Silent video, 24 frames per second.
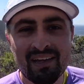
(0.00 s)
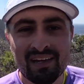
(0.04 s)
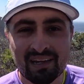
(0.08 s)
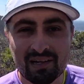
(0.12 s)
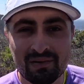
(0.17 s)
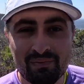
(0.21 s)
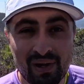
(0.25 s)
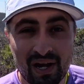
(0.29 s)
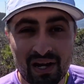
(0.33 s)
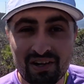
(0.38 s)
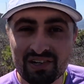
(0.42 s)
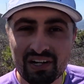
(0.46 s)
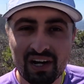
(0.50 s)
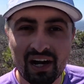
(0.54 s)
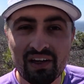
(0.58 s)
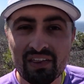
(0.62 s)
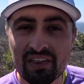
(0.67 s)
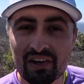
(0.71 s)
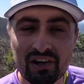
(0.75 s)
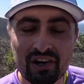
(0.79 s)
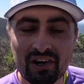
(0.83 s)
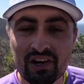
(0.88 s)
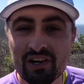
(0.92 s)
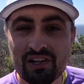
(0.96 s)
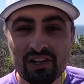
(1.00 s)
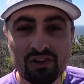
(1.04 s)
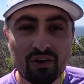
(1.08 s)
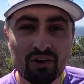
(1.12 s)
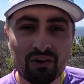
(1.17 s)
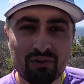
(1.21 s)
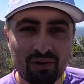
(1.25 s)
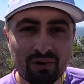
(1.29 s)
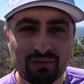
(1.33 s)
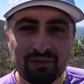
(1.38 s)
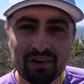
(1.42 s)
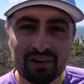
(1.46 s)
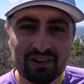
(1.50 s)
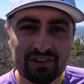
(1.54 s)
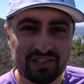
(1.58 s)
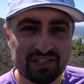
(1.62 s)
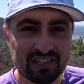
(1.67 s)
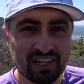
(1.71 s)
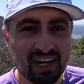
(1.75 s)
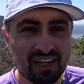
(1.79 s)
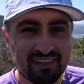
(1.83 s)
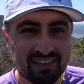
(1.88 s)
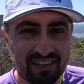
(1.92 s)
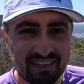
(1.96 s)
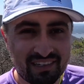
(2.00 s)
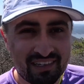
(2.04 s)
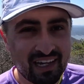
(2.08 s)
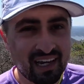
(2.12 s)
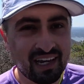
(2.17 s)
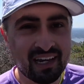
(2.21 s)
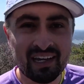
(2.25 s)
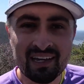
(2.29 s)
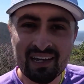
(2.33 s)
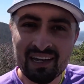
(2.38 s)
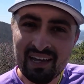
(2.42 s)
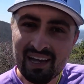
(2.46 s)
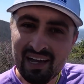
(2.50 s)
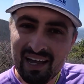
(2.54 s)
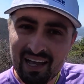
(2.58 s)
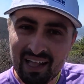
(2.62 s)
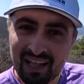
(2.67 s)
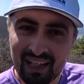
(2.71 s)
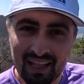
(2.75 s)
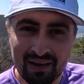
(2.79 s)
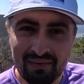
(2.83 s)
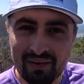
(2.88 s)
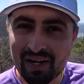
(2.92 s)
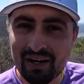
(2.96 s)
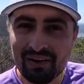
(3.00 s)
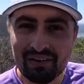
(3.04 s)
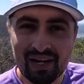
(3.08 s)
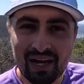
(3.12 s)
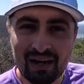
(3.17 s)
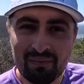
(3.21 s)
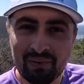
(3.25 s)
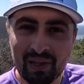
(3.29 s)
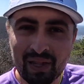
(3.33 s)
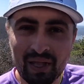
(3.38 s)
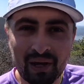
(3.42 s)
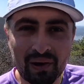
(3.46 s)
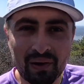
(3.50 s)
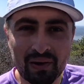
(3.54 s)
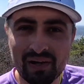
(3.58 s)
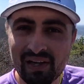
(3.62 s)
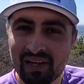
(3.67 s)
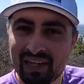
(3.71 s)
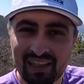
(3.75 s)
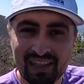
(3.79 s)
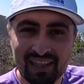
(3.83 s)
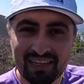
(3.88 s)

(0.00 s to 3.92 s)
compared to other New York Roadrunner sizes, let me know down below.